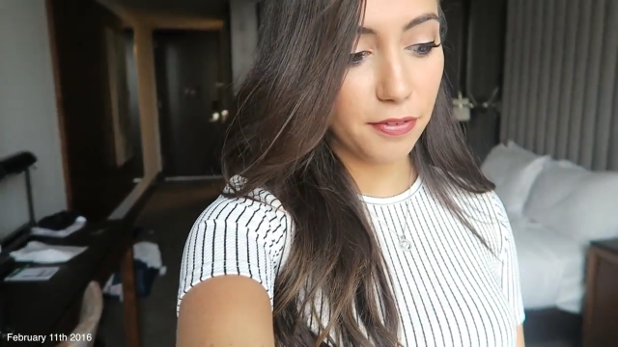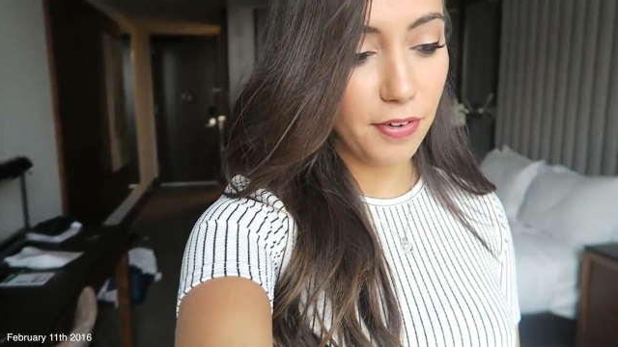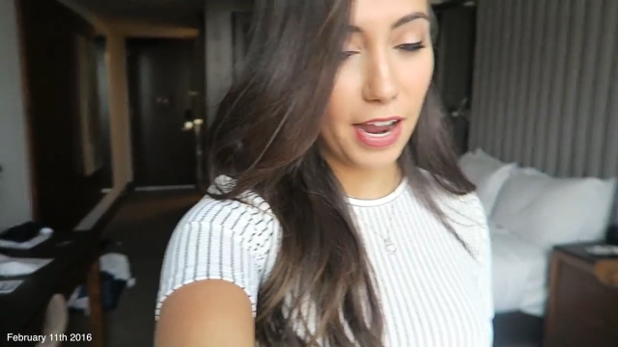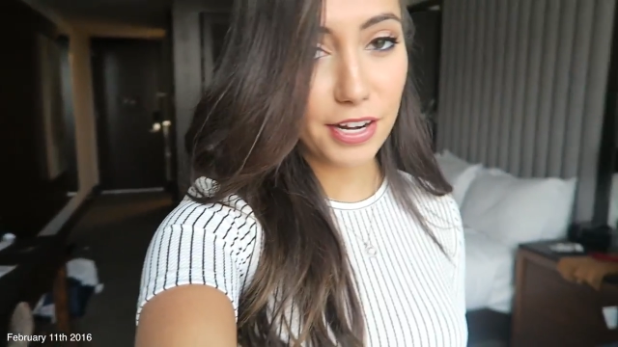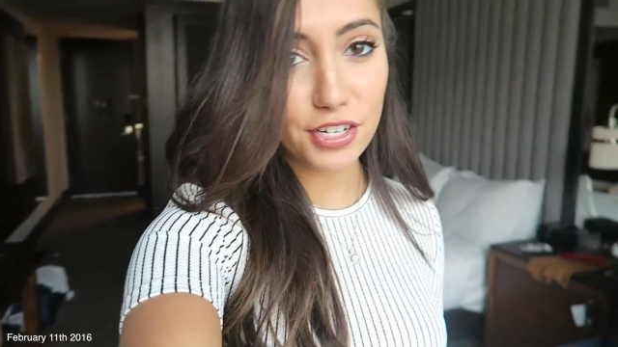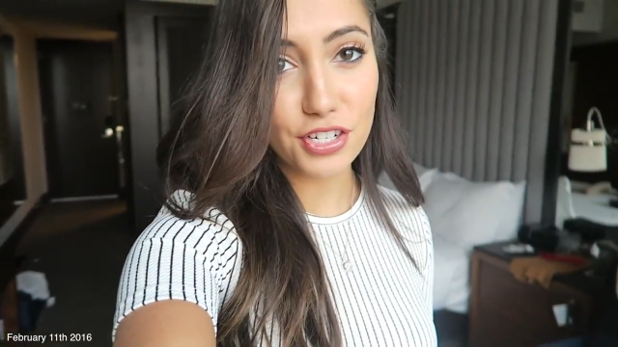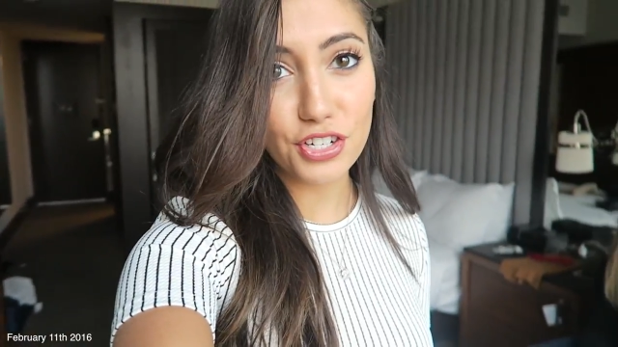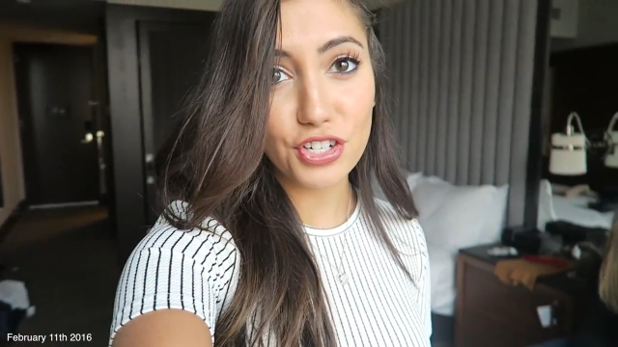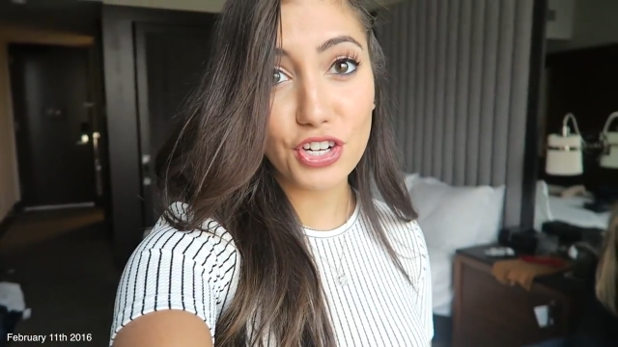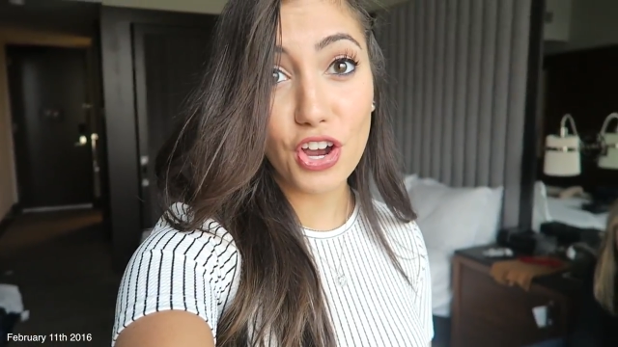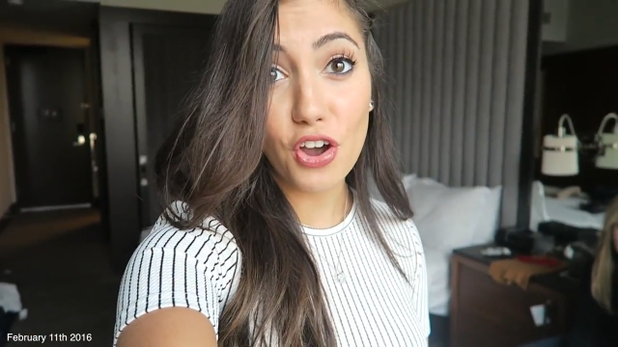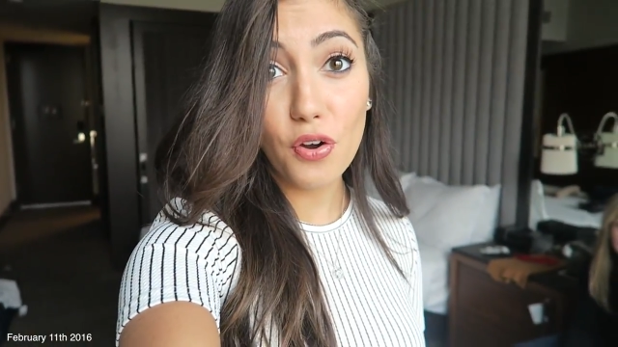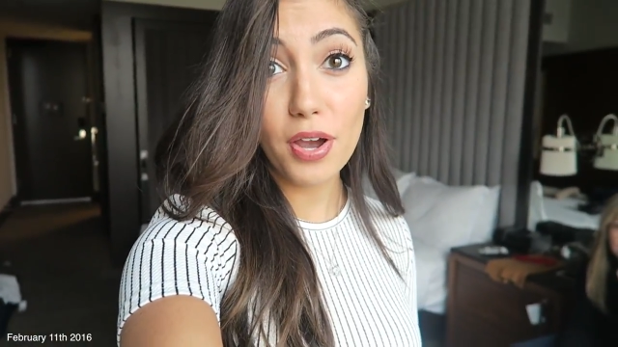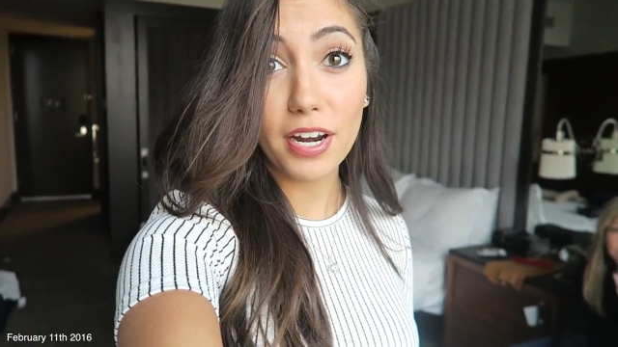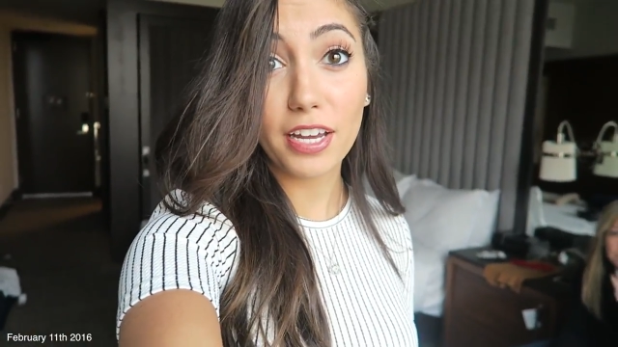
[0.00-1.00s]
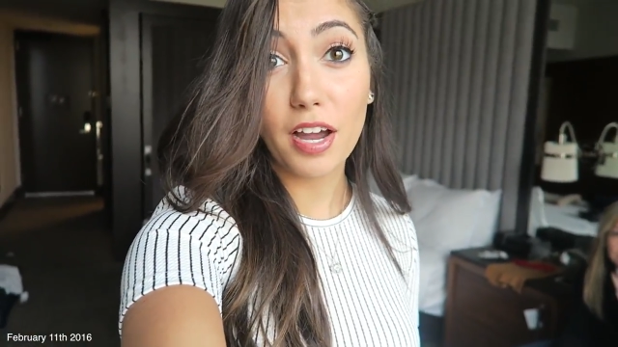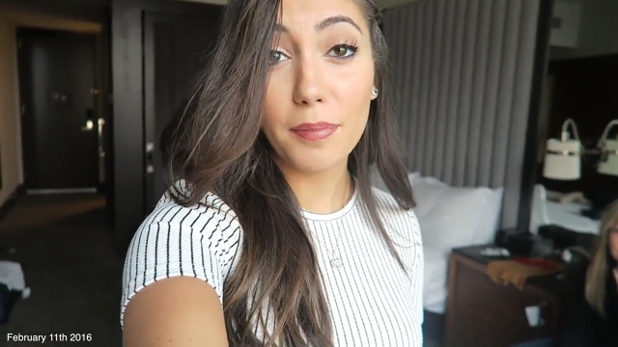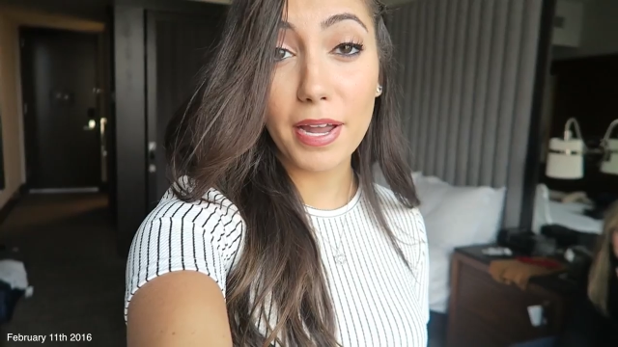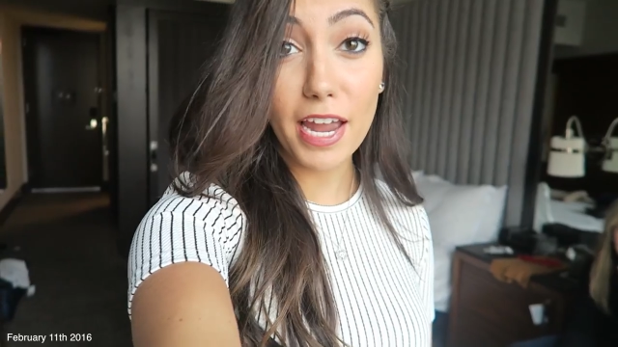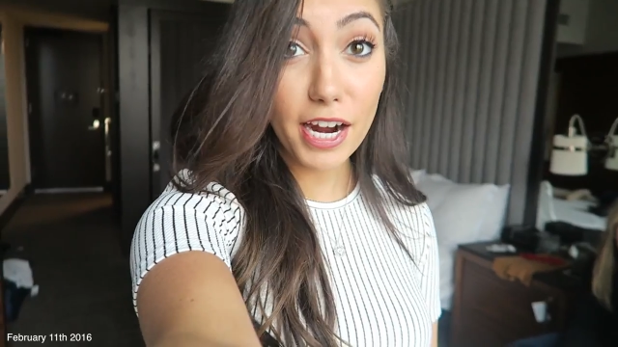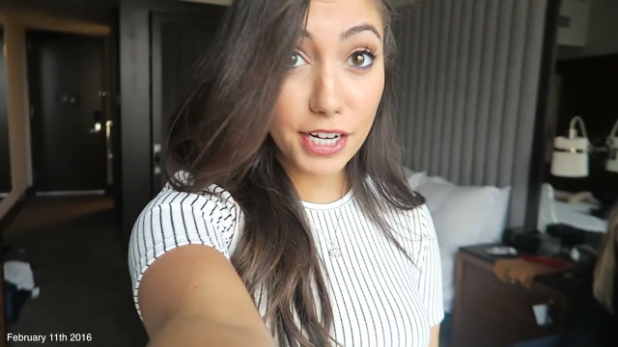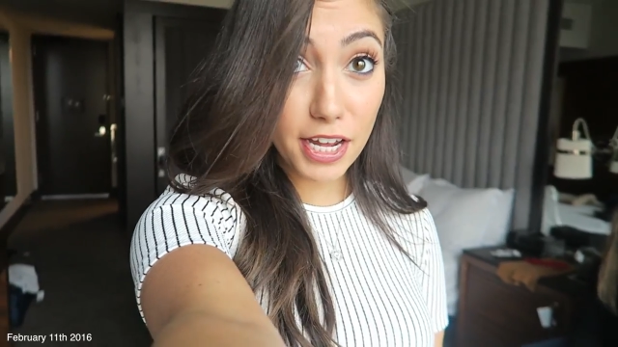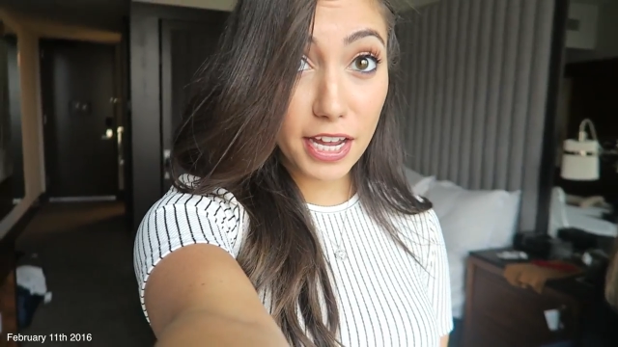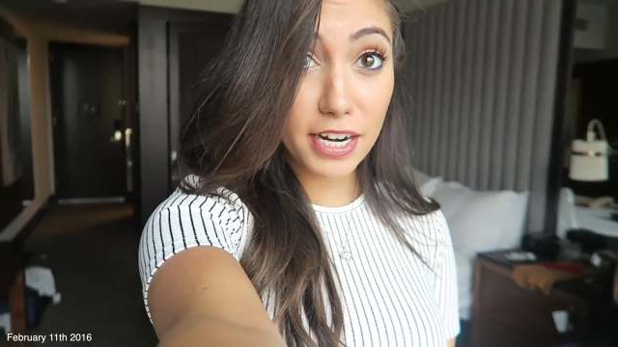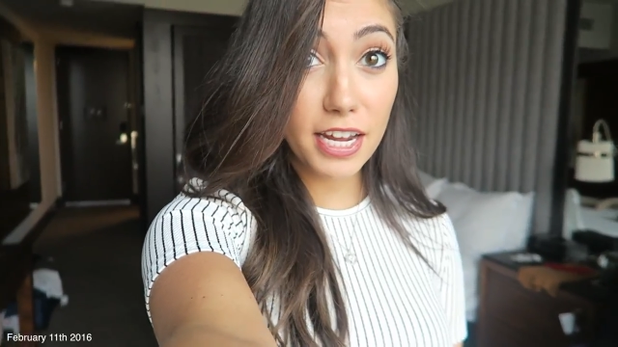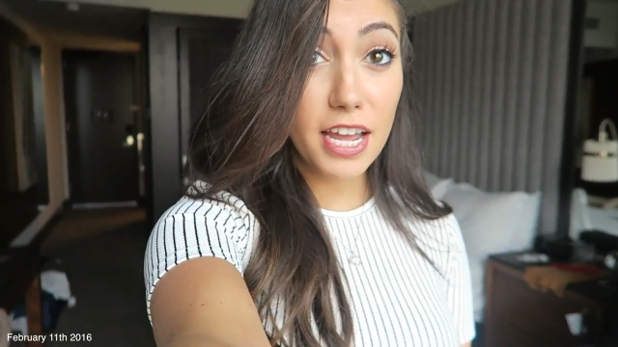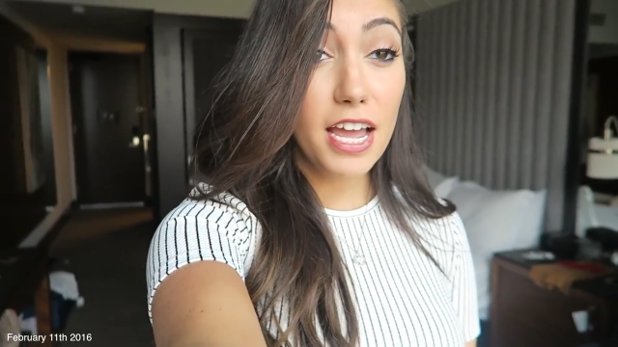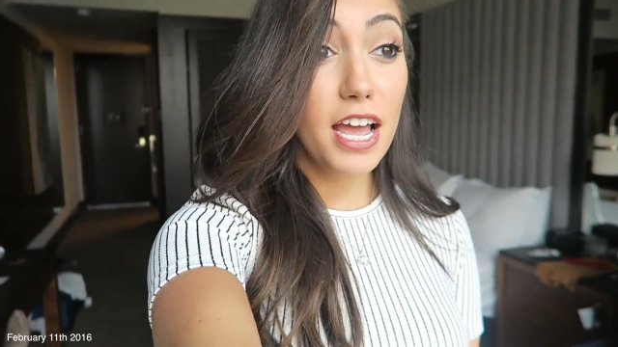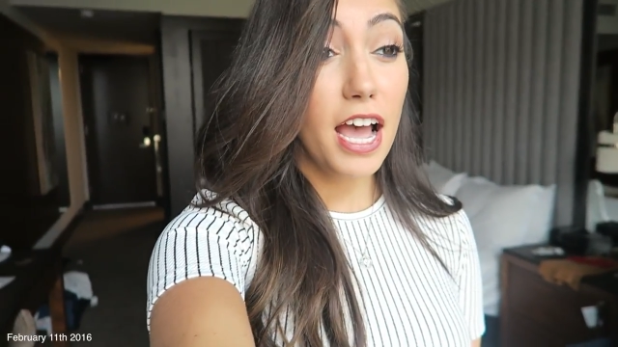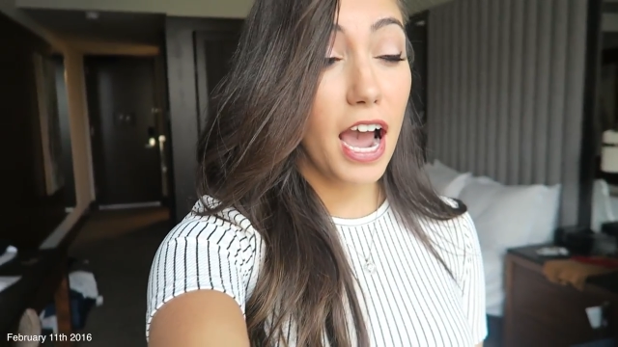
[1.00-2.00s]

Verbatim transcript: the fashion show and I got my hair done